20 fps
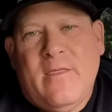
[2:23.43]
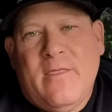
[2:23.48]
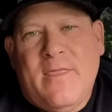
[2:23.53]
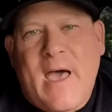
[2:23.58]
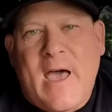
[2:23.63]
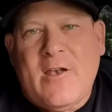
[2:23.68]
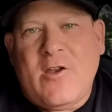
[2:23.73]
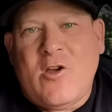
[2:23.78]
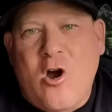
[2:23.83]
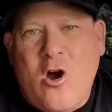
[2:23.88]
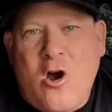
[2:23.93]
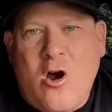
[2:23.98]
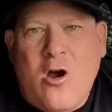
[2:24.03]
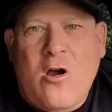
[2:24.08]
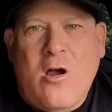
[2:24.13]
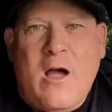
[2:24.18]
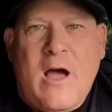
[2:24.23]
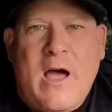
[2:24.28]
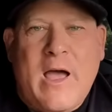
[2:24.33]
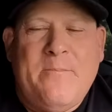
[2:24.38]
That
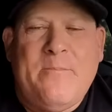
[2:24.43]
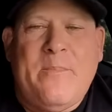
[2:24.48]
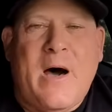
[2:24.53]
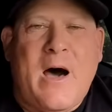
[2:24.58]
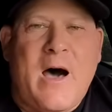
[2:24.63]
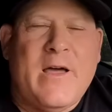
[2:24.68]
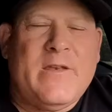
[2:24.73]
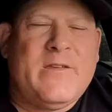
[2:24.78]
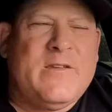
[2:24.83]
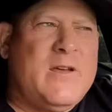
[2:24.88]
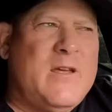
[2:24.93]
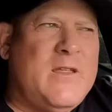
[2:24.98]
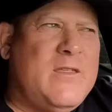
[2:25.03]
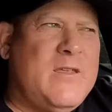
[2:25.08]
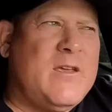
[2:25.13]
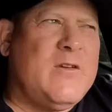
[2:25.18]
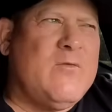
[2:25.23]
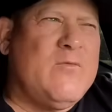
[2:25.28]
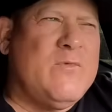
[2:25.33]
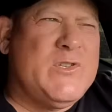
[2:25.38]
car I bought, I
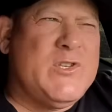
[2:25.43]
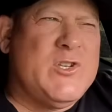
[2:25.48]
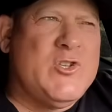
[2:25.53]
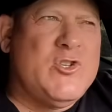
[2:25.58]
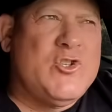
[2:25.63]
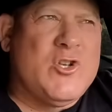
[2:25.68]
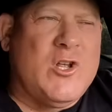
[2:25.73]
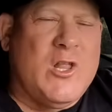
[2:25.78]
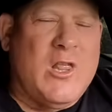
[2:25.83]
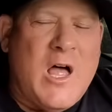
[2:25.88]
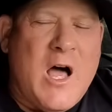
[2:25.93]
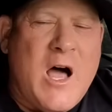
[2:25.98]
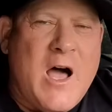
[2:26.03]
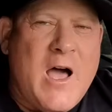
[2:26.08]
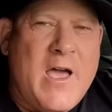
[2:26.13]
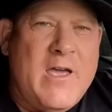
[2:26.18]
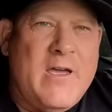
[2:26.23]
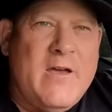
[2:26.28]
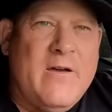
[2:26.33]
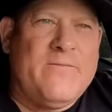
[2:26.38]
think it was in
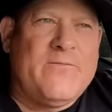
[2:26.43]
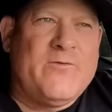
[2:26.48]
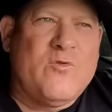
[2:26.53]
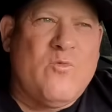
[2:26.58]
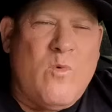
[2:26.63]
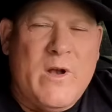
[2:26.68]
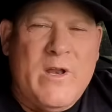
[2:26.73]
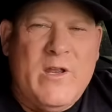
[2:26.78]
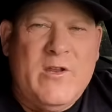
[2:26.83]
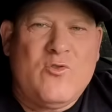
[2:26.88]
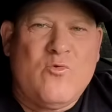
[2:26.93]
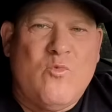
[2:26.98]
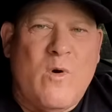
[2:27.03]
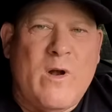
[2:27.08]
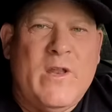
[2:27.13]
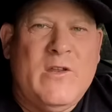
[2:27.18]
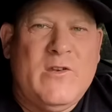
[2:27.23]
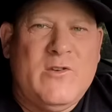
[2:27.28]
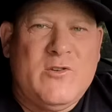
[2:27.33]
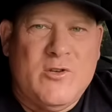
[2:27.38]
July of
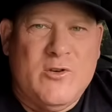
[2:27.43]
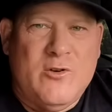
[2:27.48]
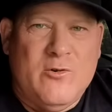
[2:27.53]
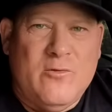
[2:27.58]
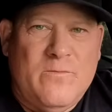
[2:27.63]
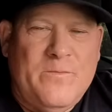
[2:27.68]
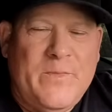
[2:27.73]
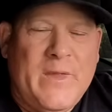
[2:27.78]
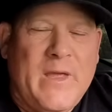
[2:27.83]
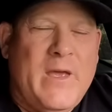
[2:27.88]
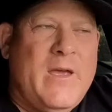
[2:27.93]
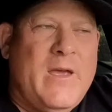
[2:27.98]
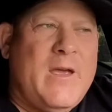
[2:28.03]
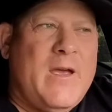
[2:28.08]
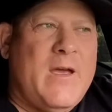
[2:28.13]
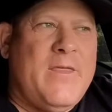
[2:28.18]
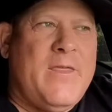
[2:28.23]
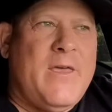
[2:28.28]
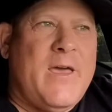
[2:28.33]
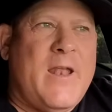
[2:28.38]
2022
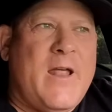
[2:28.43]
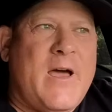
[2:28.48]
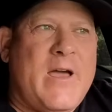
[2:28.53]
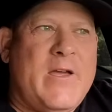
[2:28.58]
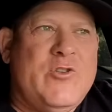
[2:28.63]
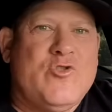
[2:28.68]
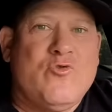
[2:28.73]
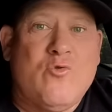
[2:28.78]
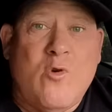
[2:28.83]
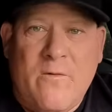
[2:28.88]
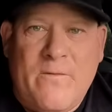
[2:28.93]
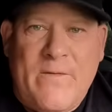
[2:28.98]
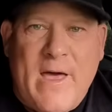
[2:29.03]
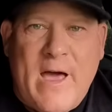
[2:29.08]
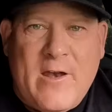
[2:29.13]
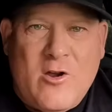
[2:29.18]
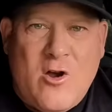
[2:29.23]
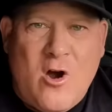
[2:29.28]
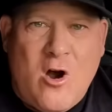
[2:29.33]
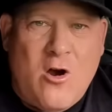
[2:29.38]
and then I drove
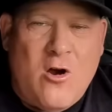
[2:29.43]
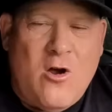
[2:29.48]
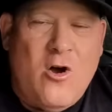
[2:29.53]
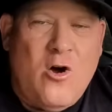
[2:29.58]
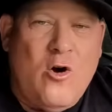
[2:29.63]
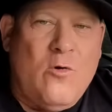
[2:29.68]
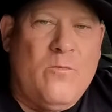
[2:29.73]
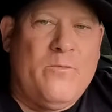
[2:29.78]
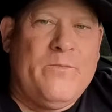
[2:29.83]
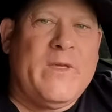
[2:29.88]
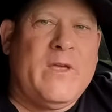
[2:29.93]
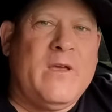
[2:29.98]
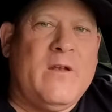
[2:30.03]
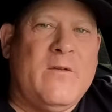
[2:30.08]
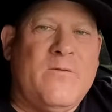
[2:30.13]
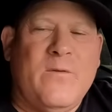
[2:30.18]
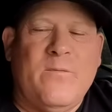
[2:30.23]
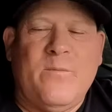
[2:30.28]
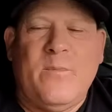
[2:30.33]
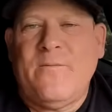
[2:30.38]
that car home. And
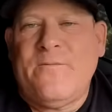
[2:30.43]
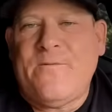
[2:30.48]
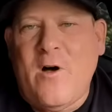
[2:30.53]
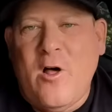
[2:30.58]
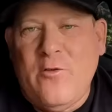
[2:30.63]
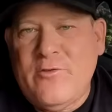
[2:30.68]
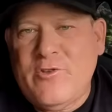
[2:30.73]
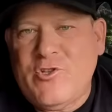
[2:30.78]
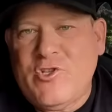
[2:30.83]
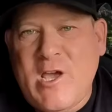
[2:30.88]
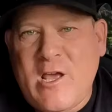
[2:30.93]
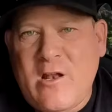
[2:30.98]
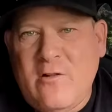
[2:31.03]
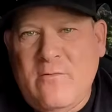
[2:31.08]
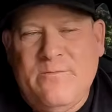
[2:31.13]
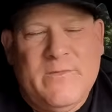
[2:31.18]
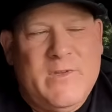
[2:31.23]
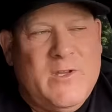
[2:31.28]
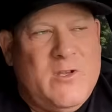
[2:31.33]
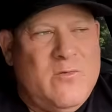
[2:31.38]
if you've been following the
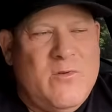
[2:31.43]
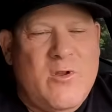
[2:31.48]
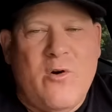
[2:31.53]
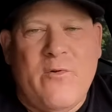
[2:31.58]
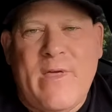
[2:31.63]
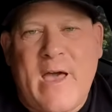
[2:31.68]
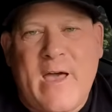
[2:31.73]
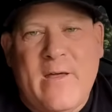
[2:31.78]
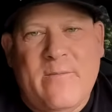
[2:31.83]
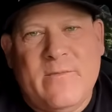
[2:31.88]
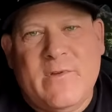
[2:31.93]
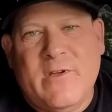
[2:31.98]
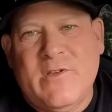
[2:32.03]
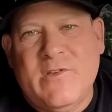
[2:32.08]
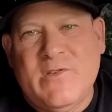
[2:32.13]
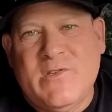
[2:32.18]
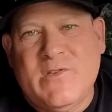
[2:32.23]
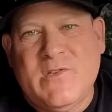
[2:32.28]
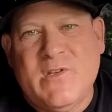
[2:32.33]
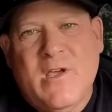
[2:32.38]
channel, you know that
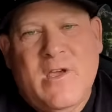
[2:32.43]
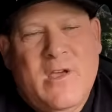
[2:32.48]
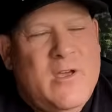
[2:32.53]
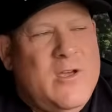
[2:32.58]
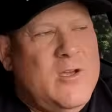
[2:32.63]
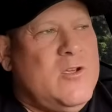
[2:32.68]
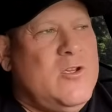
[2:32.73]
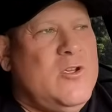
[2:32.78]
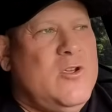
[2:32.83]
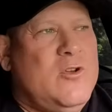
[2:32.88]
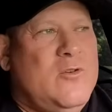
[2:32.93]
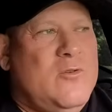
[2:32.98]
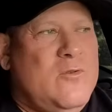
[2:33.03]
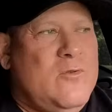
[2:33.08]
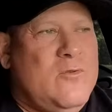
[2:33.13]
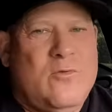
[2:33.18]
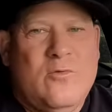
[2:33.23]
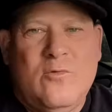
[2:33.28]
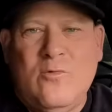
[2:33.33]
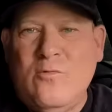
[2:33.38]
because
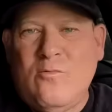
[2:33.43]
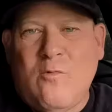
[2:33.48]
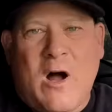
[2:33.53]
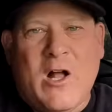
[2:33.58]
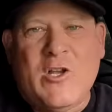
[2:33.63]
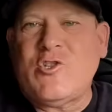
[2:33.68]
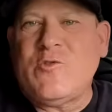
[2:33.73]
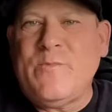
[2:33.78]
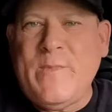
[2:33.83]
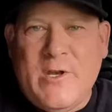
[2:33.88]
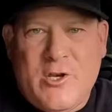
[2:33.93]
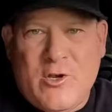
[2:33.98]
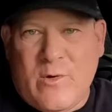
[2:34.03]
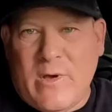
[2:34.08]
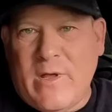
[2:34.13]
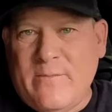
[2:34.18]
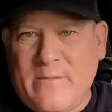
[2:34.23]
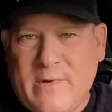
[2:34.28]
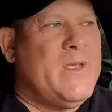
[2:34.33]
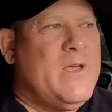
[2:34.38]
you watched me do
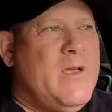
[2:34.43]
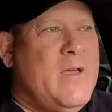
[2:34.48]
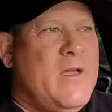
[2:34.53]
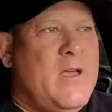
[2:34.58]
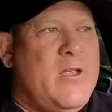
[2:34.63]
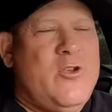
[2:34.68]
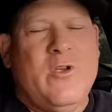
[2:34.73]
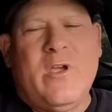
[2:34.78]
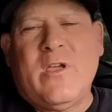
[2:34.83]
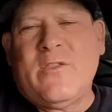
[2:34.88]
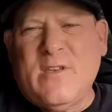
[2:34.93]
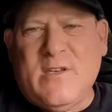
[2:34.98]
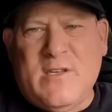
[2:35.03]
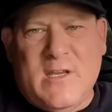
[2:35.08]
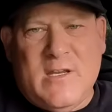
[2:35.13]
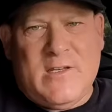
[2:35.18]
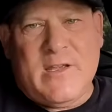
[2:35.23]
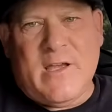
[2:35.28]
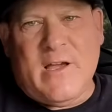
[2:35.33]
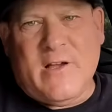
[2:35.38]
it. And you can get the
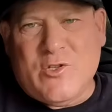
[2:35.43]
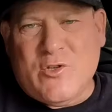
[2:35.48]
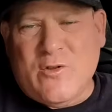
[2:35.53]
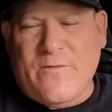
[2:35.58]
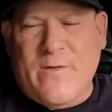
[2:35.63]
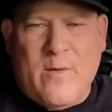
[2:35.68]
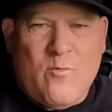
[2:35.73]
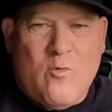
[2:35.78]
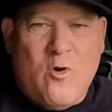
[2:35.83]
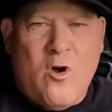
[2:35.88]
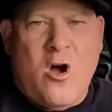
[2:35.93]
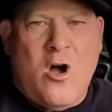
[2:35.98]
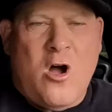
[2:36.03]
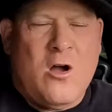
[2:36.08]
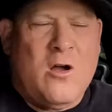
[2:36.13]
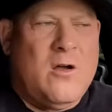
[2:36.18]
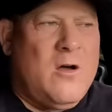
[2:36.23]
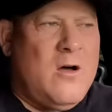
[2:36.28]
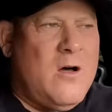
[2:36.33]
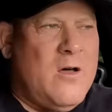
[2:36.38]
details, so if I'm
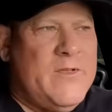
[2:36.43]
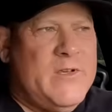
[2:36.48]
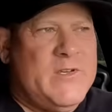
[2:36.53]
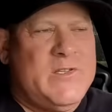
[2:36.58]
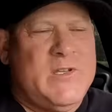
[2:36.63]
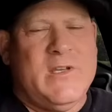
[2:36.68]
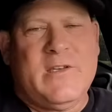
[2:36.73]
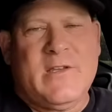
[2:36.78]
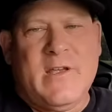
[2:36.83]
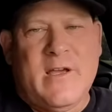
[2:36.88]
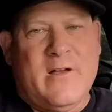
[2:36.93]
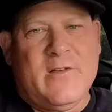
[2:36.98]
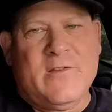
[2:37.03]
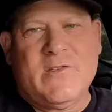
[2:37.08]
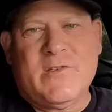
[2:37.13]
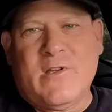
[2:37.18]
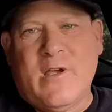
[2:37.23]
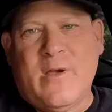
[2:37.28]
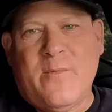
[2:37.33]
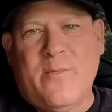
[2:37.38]
wrong on these
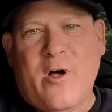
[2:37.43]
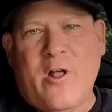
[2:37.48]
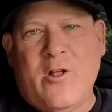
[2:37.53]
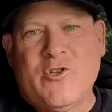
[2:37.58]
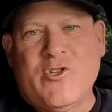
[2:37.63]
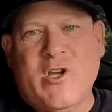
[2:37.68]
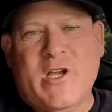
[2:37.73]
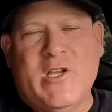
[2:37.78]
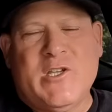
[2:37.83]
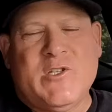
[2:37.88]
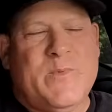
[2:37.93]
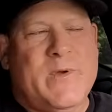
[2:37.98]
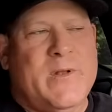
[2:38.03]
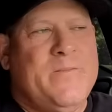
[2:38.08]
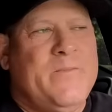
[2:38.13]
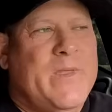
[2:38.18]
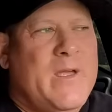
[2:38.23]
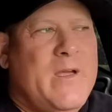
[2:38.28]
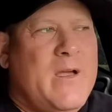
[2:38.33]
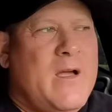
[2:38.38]
details, I apologize, but
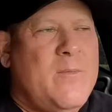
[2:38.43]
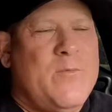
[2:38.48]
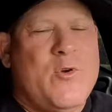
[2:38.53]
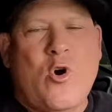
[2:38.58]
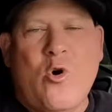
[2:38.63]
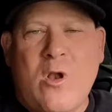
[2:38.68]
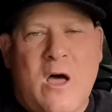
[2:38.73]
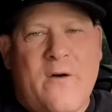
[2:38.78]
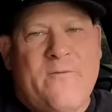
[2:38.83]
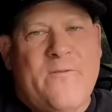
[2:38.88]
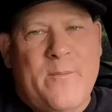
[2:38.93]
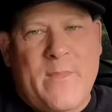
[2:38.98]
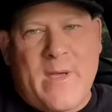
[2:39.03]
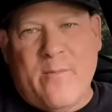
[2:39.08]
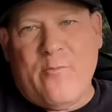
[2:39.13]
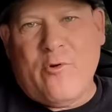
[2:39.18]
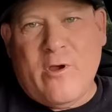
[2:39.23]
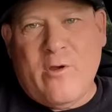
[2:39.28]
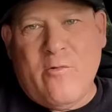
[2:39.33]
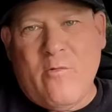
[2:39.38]
I'm going off of
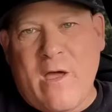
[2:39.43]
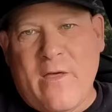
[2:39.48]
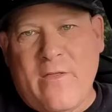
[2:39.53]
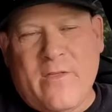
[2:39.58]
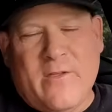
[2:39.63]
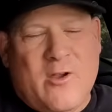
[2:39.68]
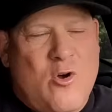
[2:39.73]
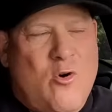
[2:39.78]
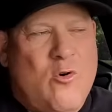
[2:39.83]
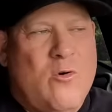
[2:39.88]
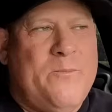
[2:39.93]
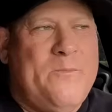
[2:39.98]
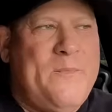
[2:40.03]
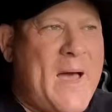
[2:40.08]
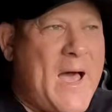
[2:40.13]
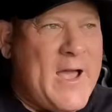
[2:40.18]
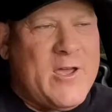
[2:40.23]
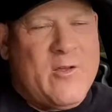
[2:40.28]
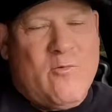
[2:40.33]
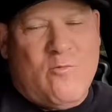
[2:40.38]
memory rather than going
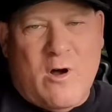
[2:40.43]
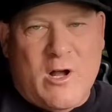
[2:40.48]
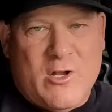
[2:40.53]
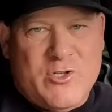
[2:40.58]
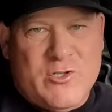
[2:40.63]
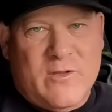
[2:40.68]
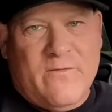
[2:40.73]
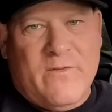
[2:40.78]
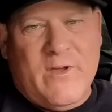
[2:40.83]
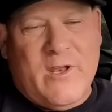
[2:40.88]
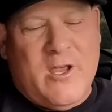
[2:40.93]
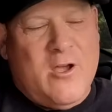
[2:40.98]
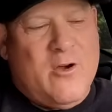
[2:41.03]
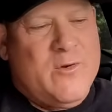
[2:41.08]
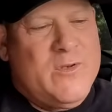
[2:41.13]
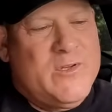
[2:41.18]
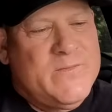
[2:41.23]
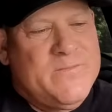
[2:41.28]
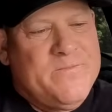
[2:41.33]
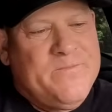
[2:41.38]
back and watching the
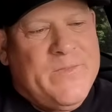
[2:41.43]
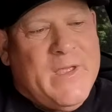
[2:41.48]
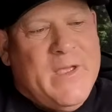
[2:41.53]
videos.